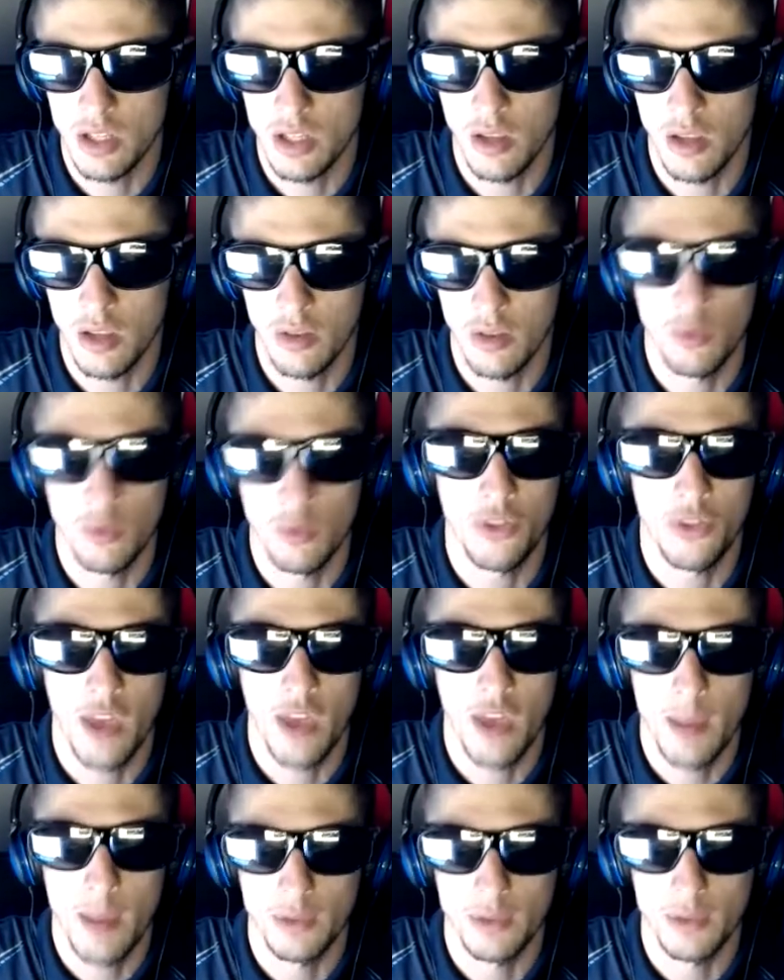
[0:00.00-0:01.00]
with
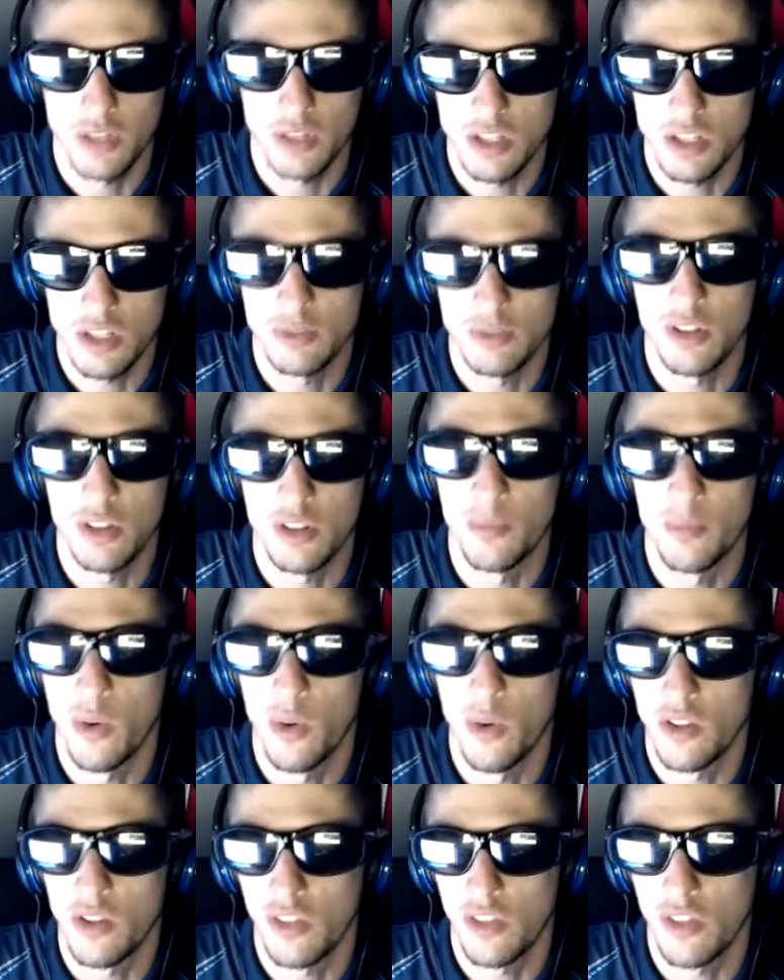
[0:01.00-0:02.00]
capitalism to the
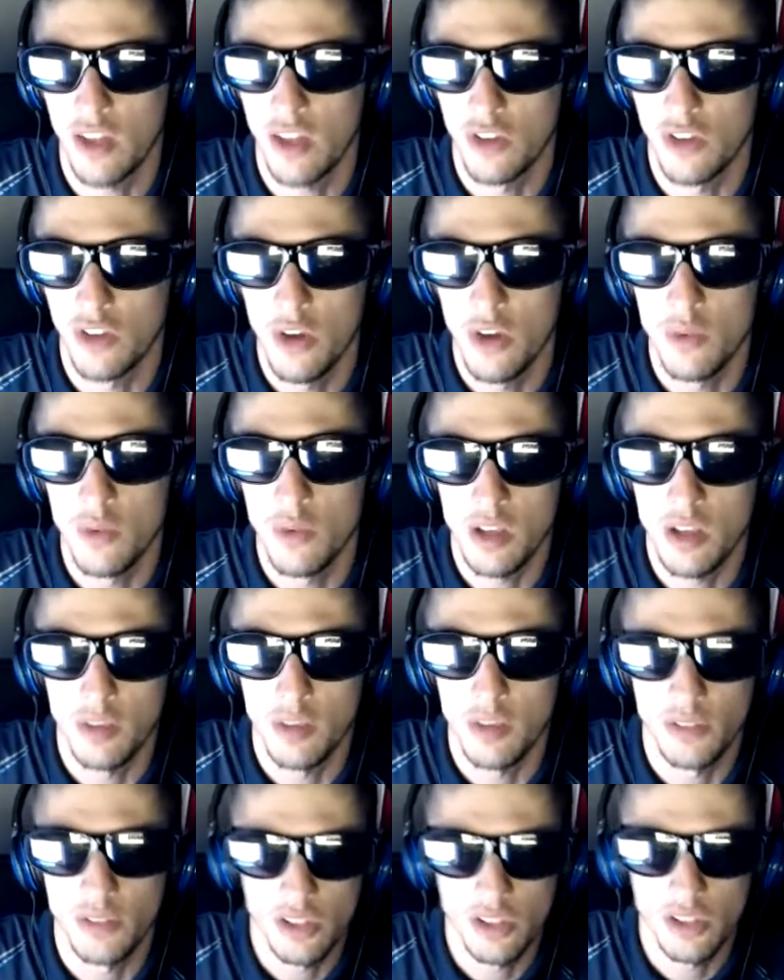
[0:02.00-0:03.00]
point that we
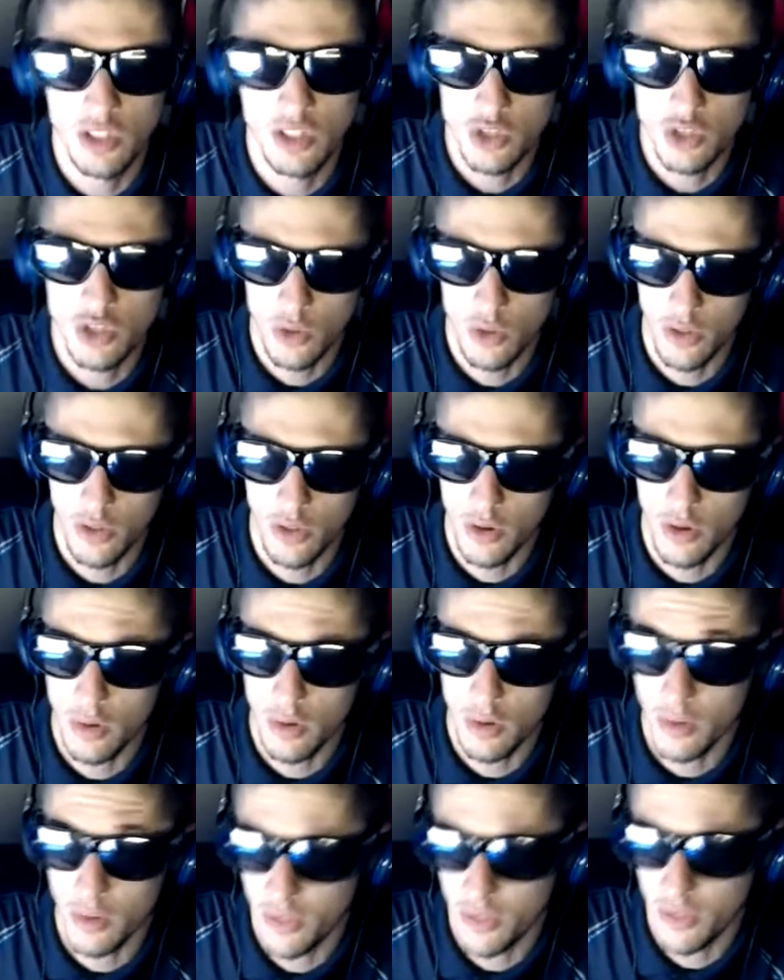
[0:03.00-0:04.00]
completely destroy the
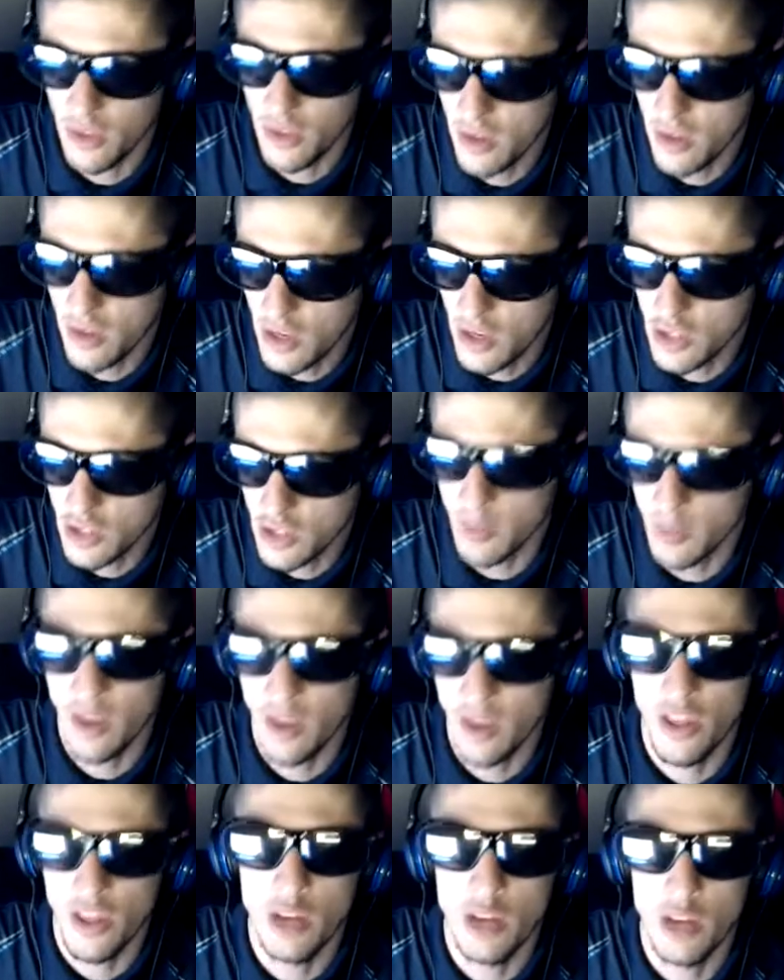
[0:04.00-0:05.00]
earth. So by
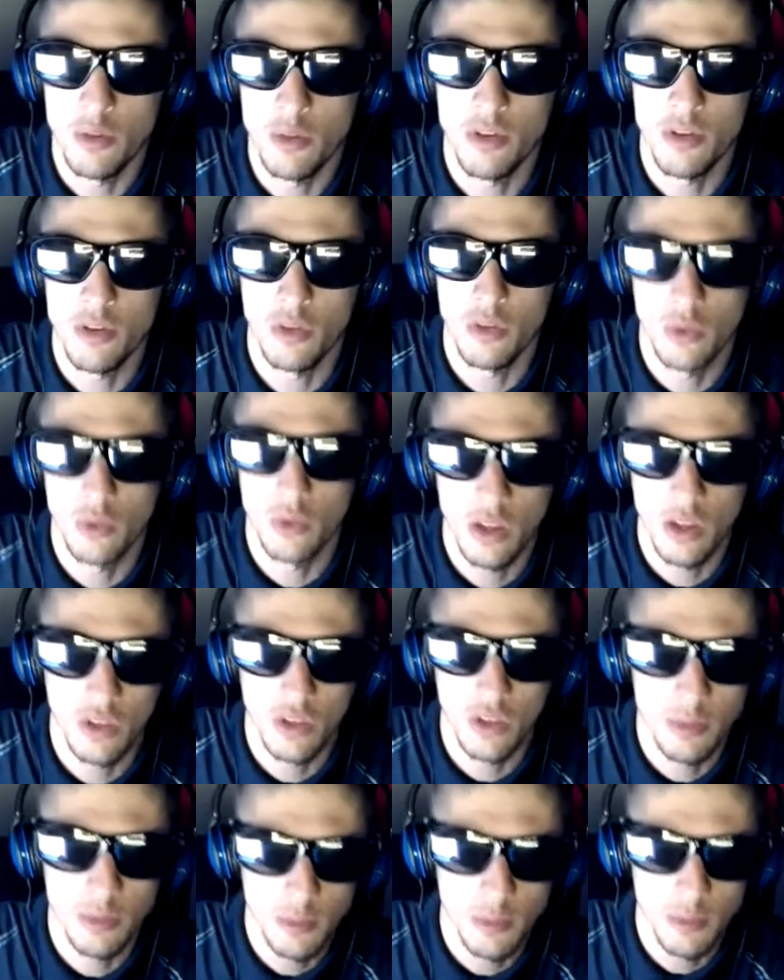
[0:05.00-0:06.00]
then it would be too late to
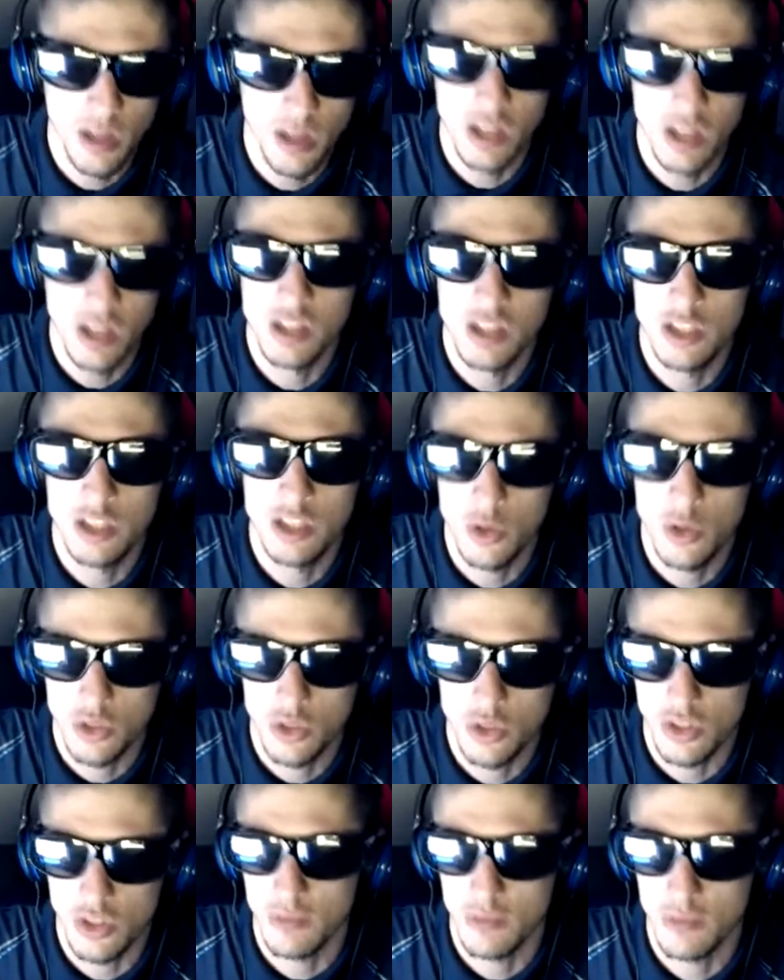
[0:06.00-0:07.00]
implement his
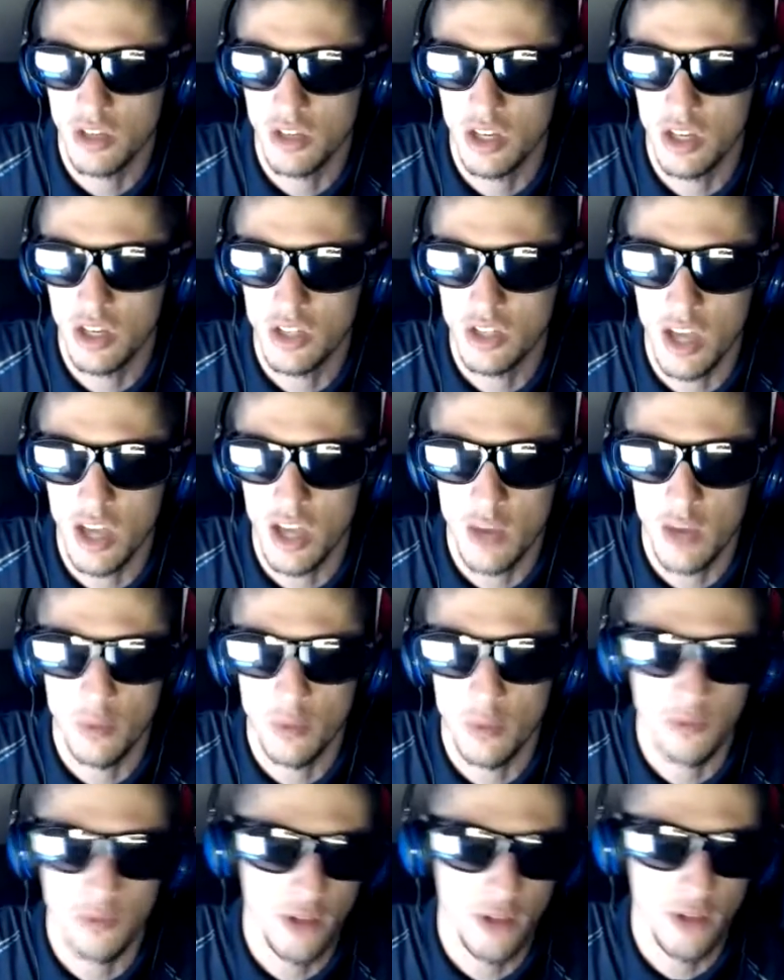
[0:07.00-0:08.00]
socialism because hey,
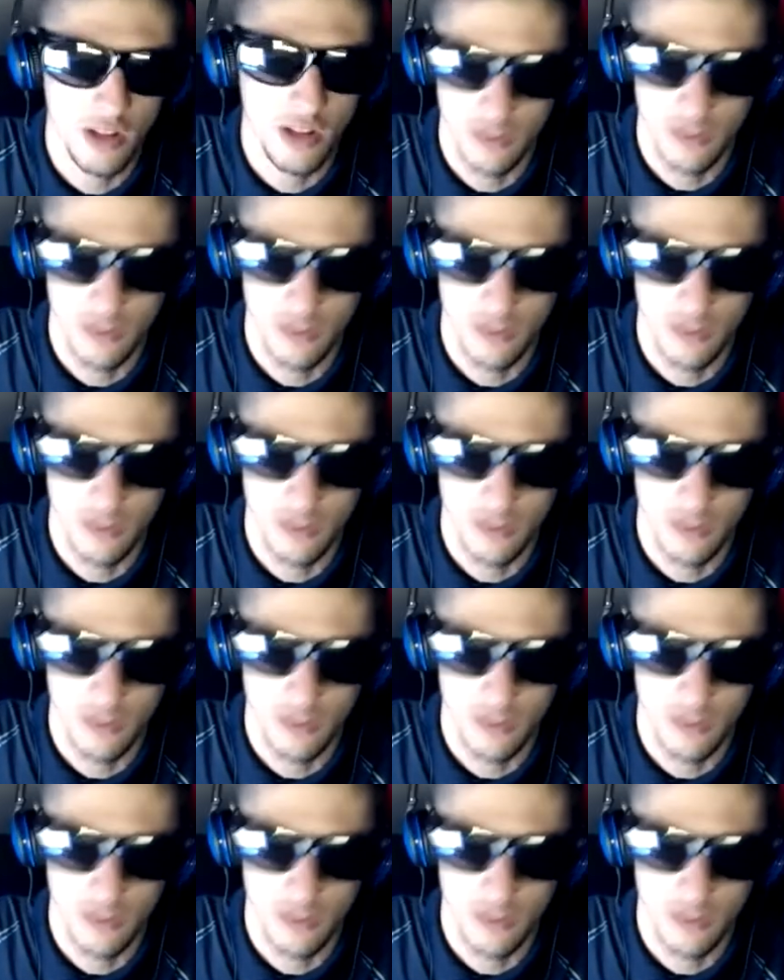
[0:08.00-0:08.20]
we're fucked.